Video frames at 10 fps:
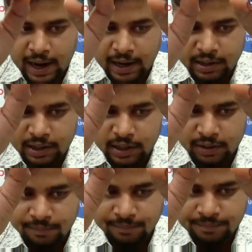
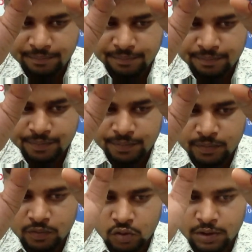antenna.
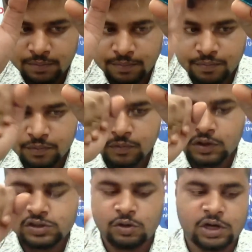Okay,
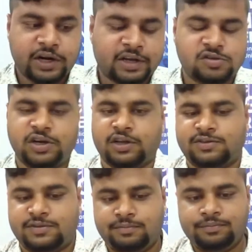so what that actually
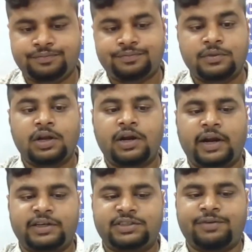does?
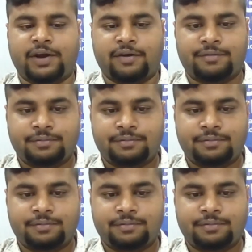Let's define.